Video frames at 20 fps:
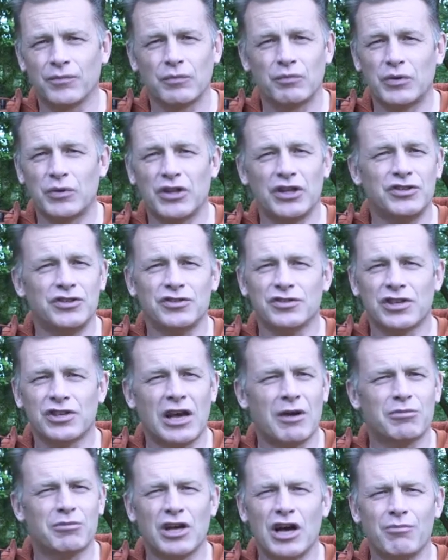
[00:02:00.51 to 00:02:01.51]
But they just
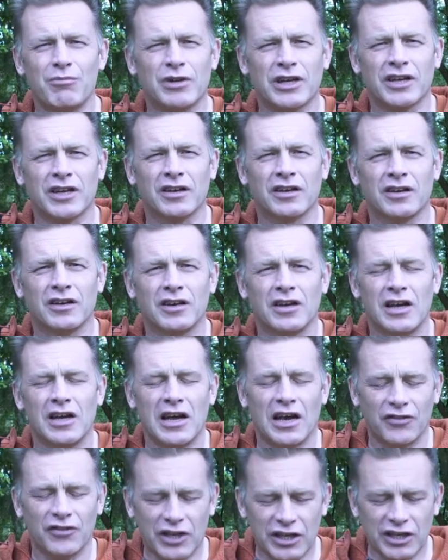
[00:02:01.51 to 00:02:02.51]
kept coming, and they